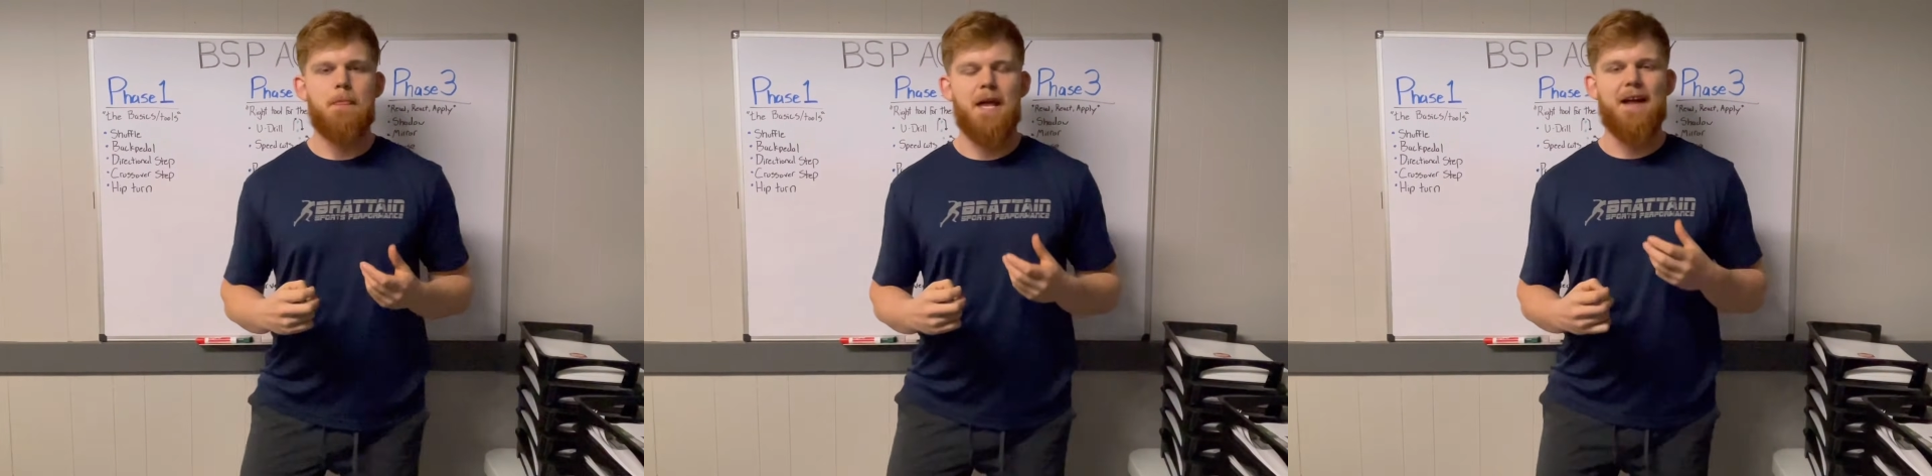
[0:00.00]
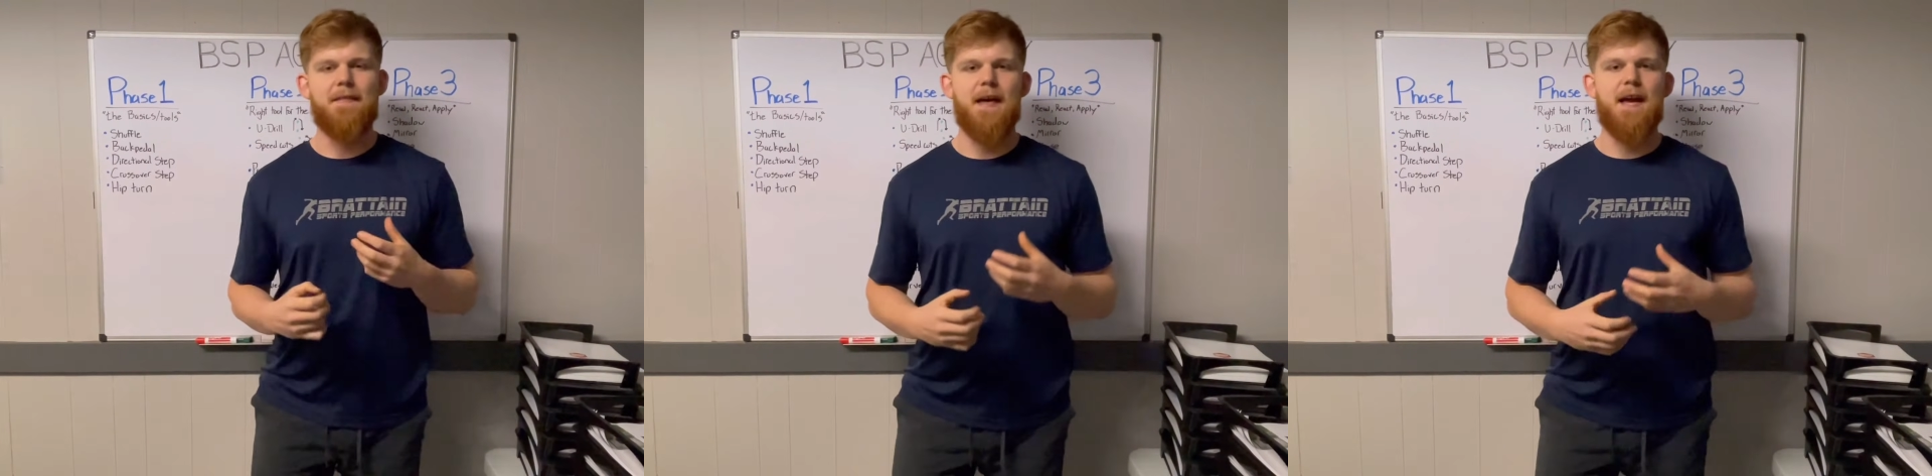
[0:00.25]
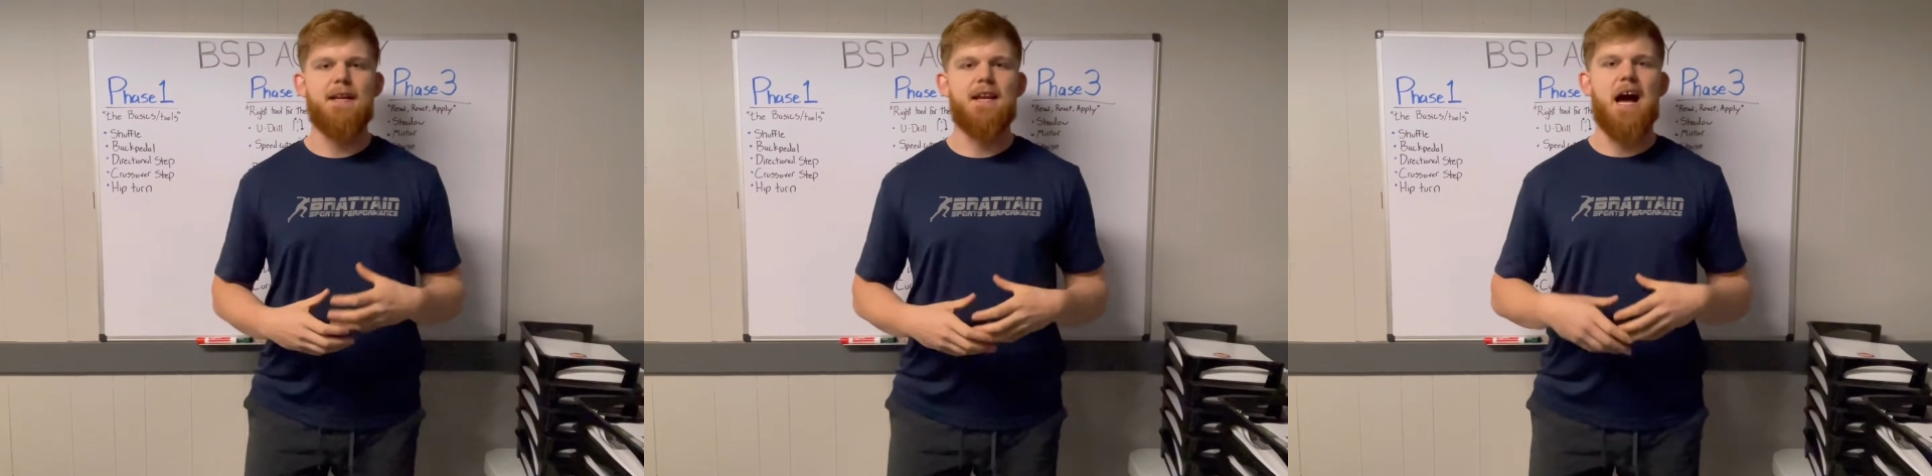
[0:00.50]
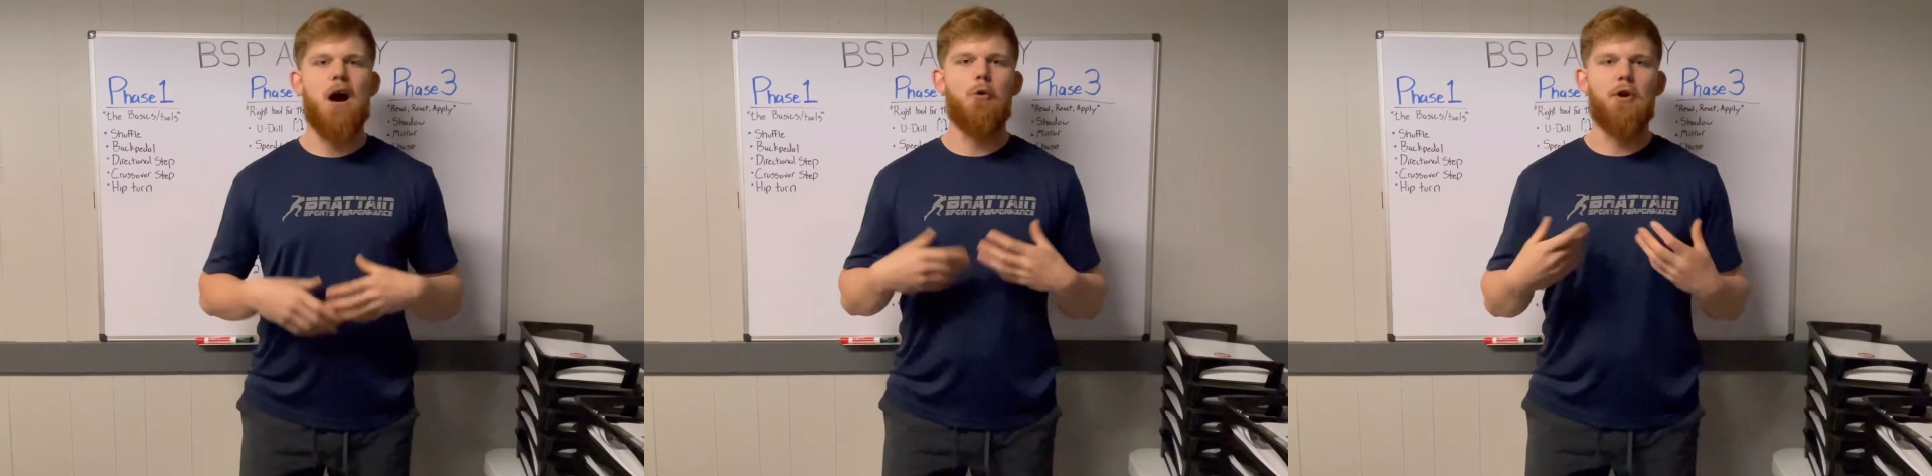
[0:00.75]
and then
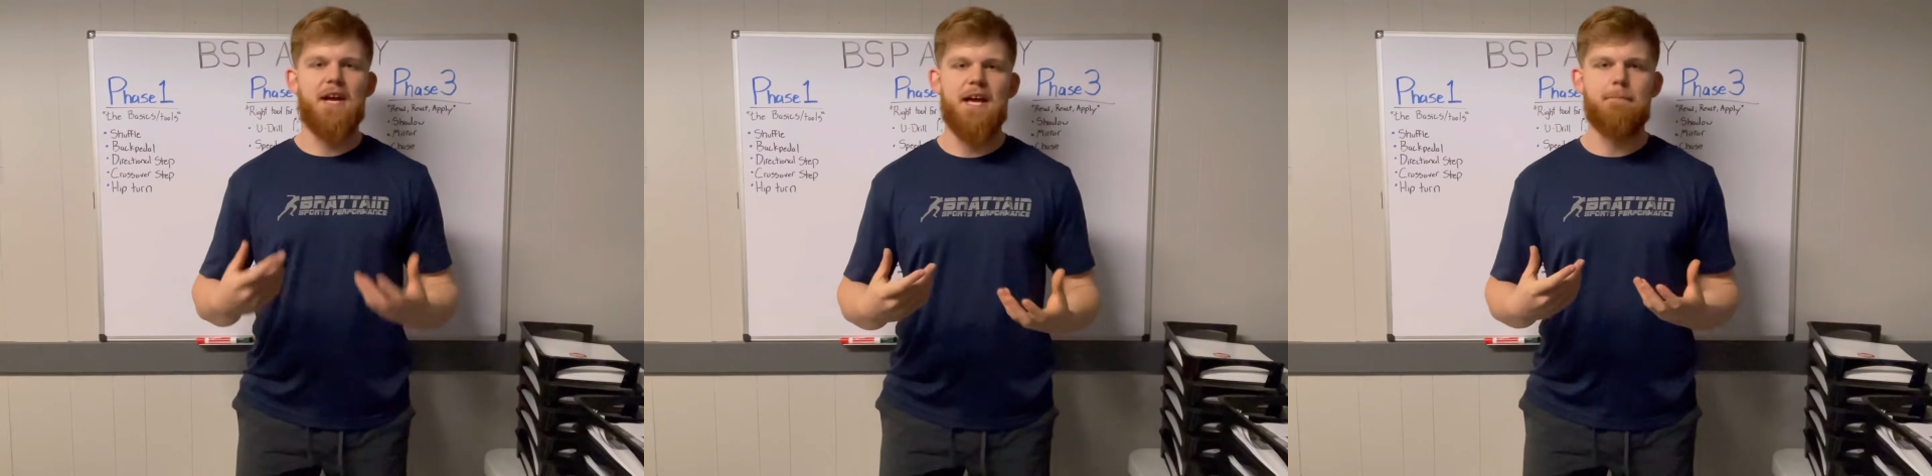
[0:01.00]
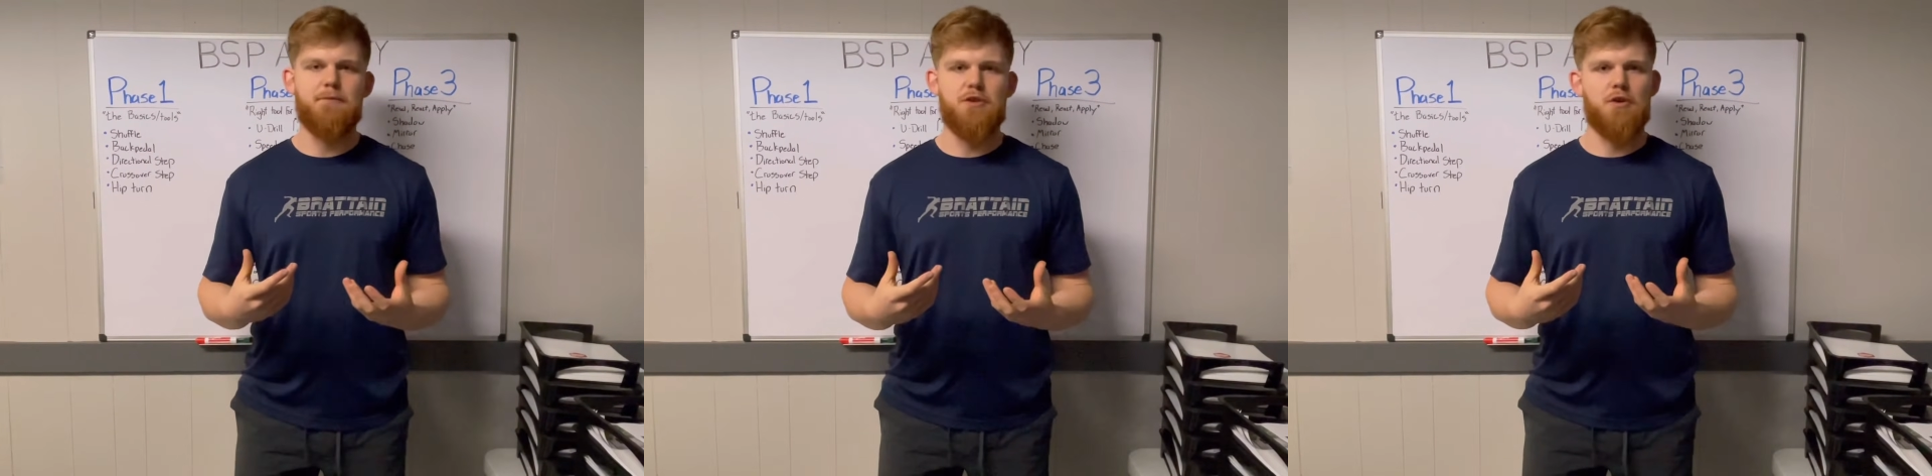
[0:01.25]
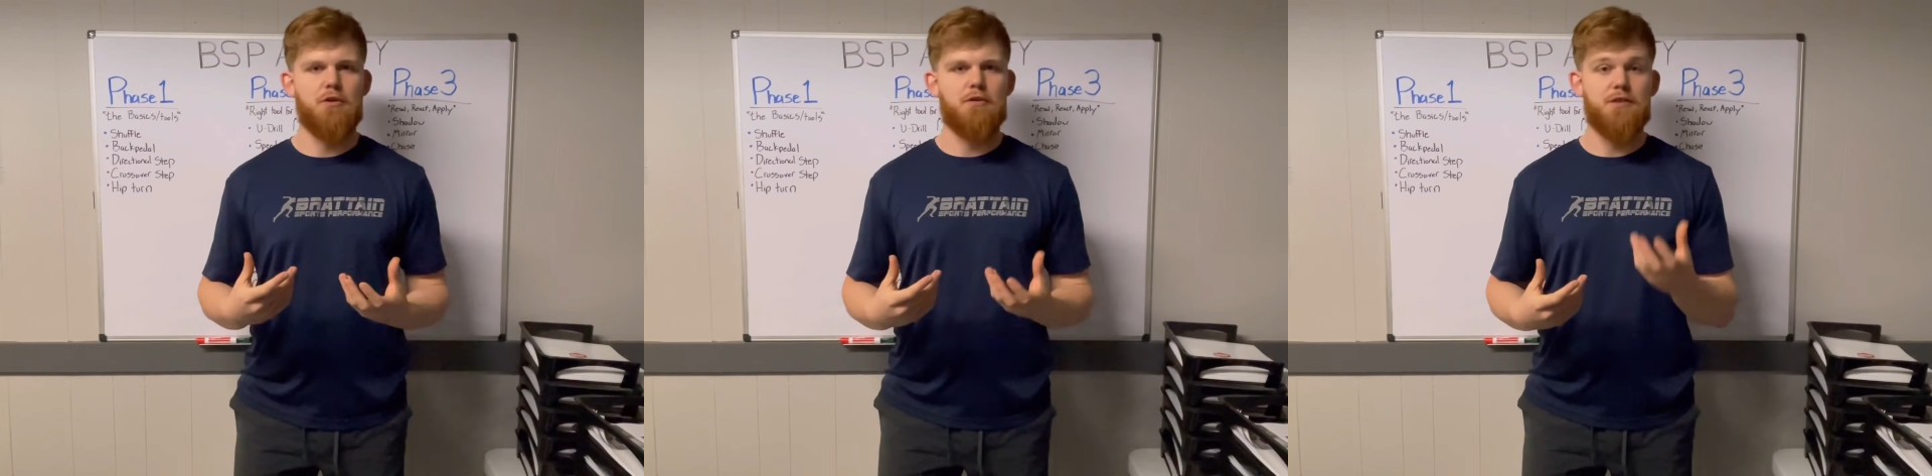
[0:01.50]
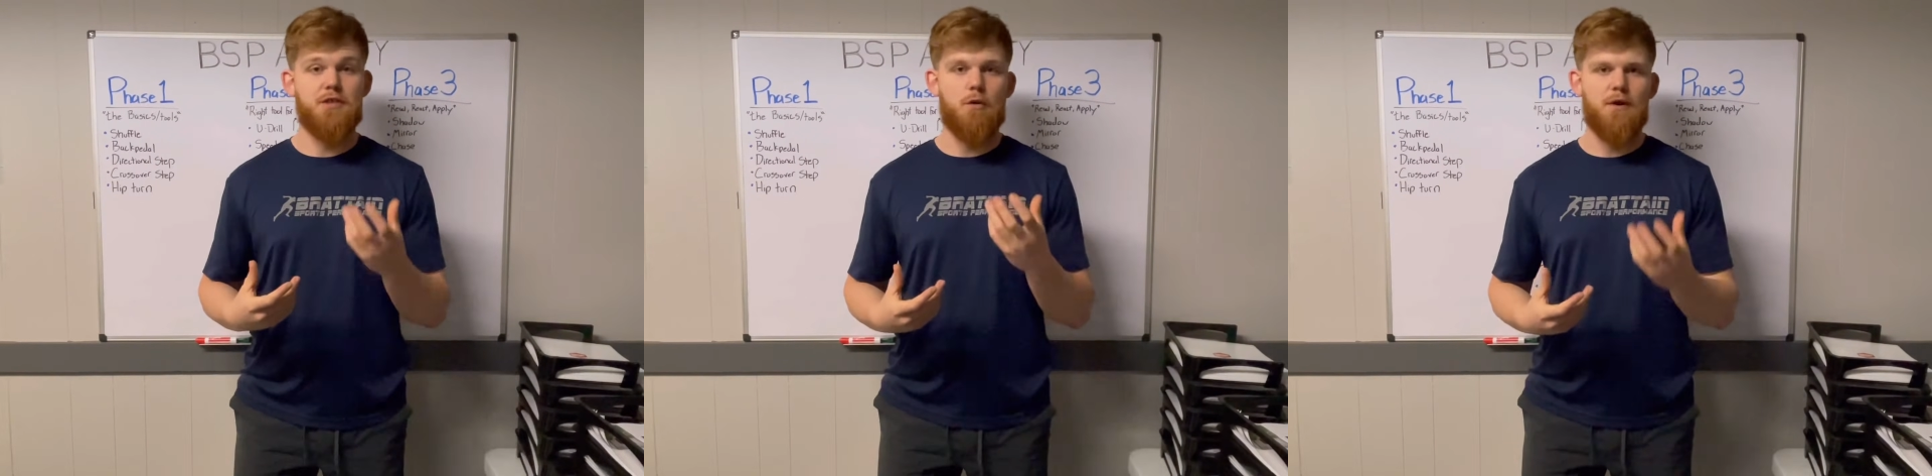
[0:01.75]
our hip turn. So